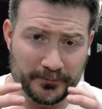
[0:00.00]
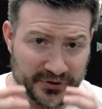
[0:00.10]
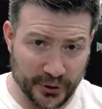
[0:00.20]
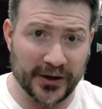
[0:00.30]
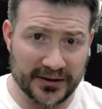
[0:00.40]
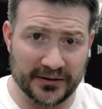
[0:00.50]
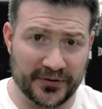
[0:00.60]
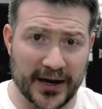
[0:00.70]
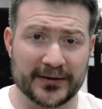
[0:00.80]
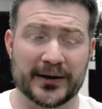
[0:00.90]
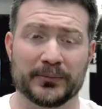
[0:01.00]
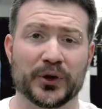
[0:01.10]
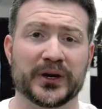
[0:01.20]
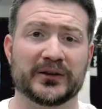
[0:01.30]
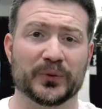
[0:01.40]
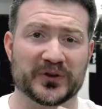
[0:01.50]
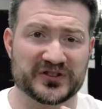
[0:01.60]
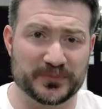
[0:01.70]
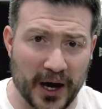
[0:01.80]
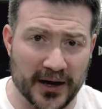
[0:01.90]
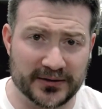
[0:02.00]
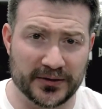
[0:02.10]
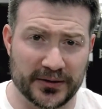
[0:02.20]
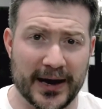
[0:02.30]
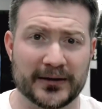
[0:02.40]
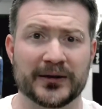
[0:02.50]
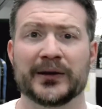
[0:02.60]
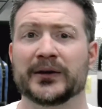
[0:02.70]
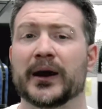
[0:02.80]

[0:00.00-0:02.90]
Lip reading: During the fight, I'm looking to respond to that.